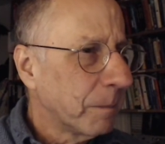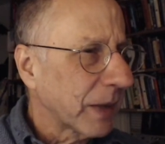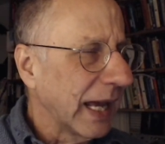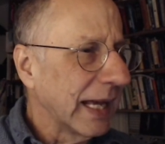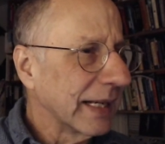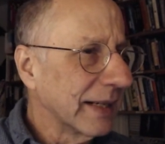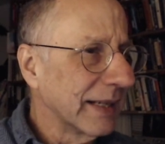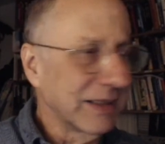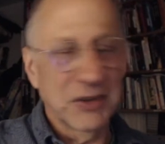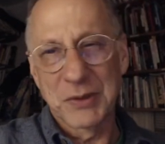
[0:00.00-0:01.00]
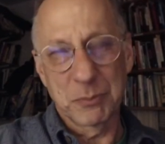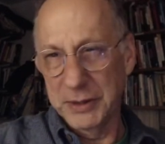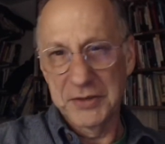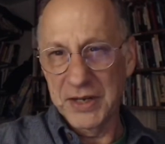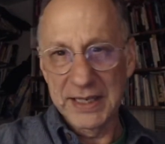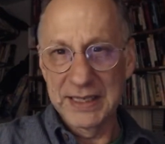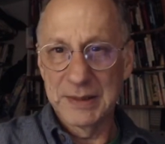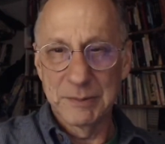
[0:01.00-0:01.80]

and it doesn't preach any